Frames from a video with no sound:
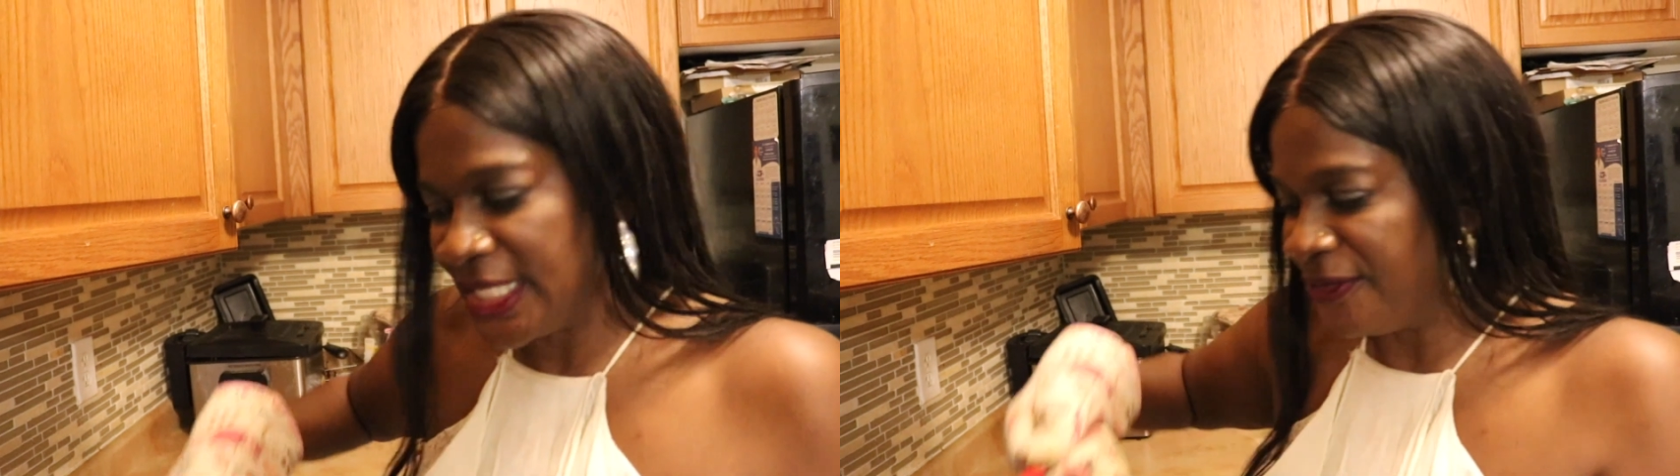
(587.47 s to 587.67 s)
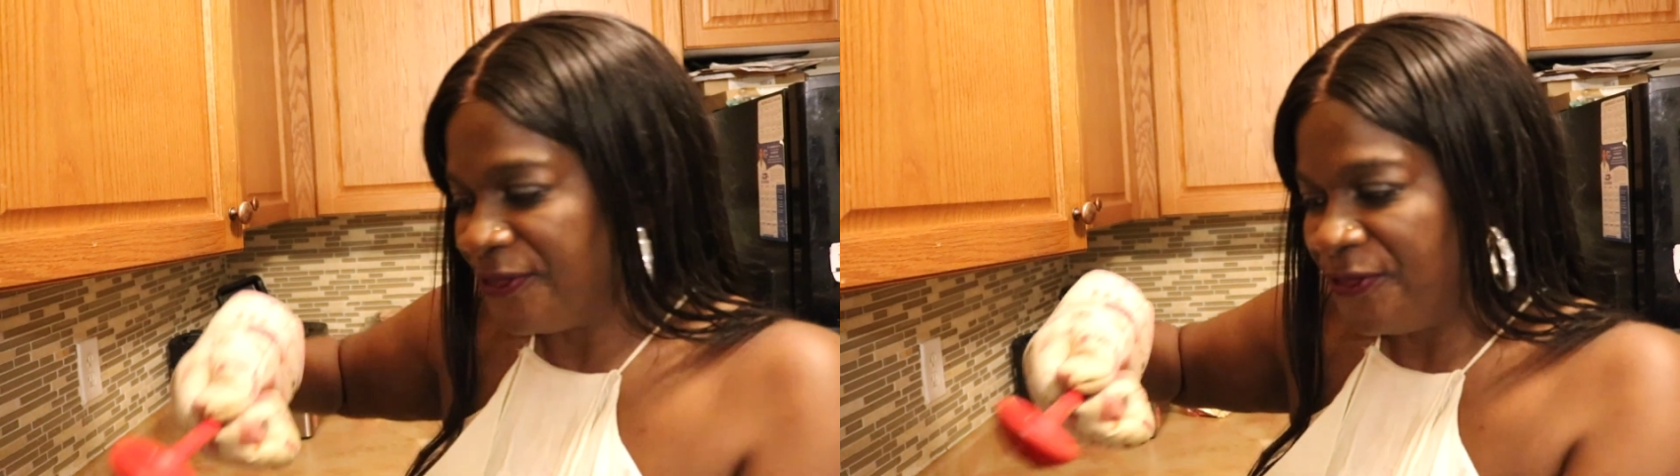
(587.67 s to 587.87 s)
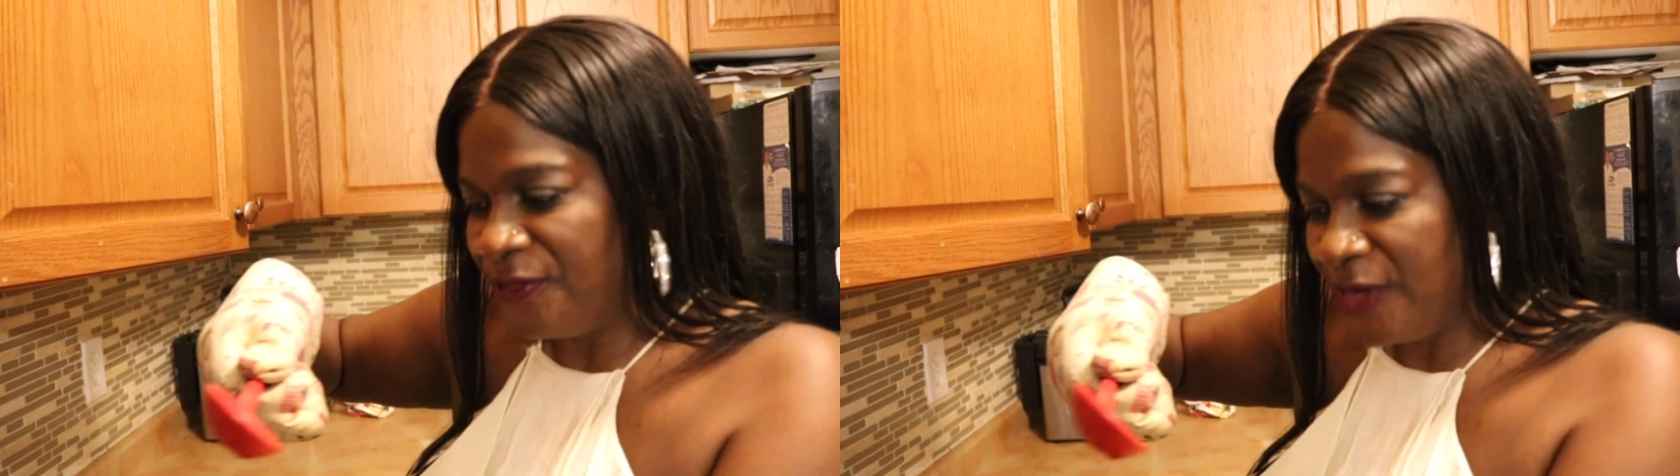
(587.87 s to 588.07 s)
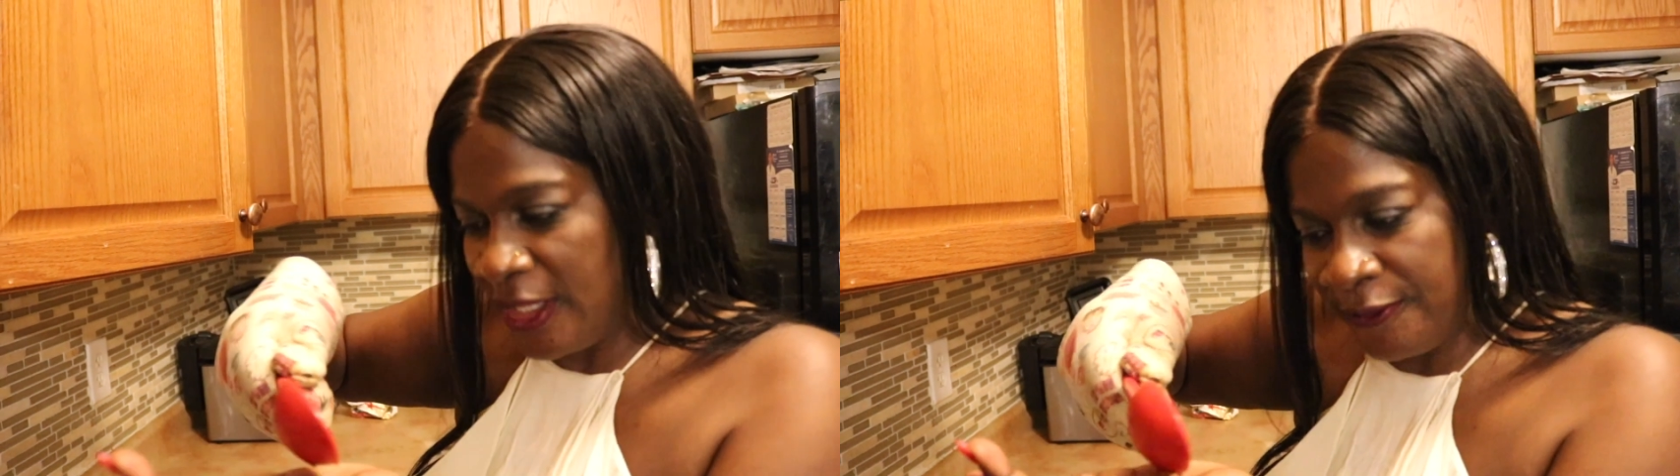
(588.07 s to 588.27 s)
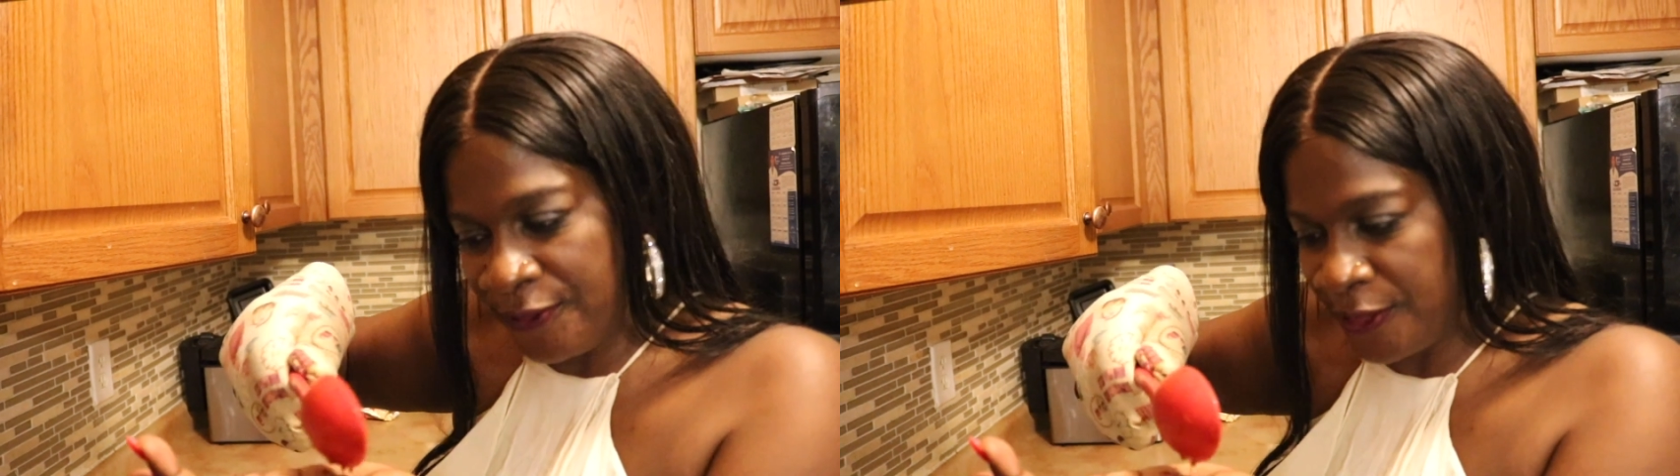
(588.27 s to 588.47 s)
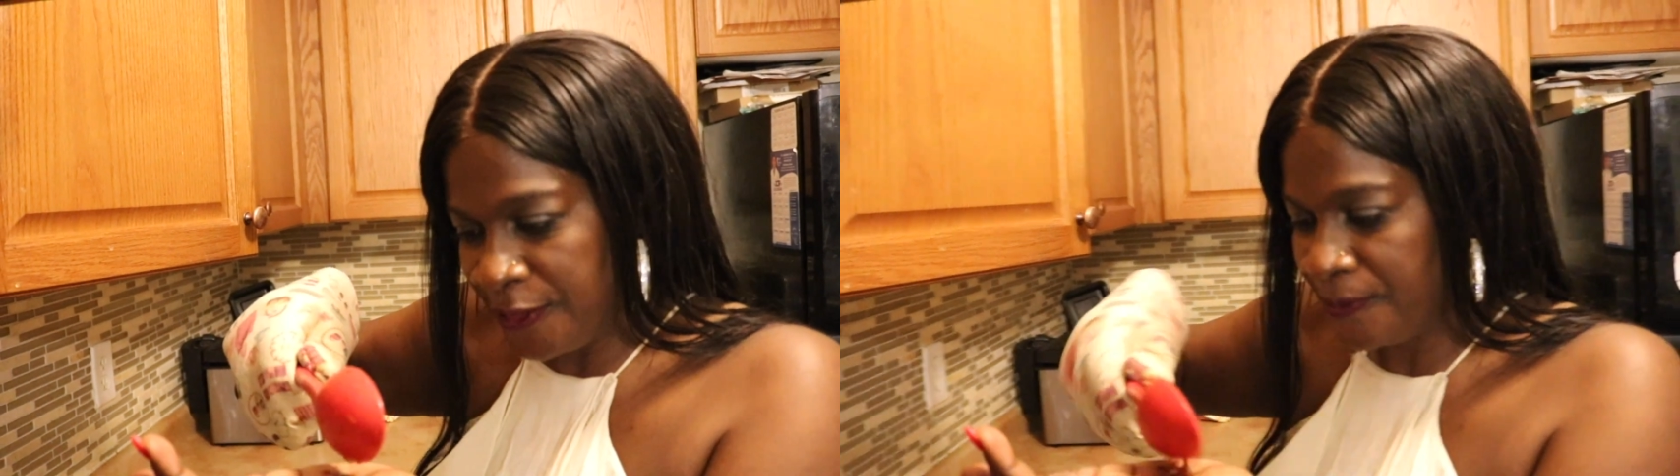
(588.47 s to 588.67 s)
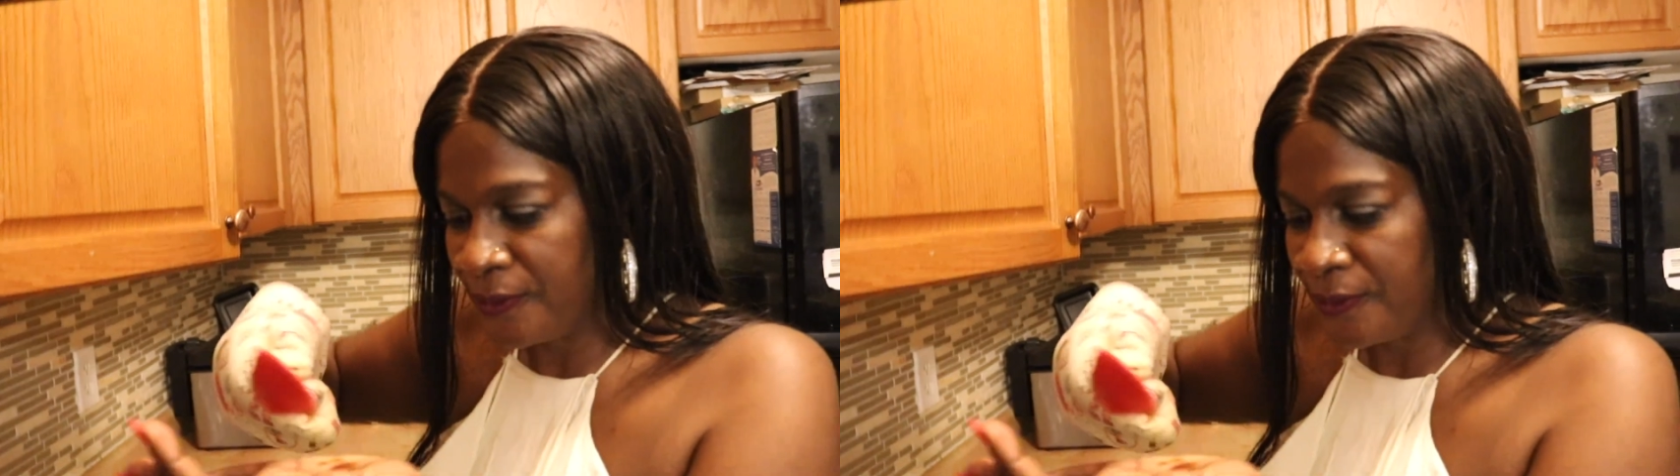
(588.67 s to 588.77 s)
and the flavor.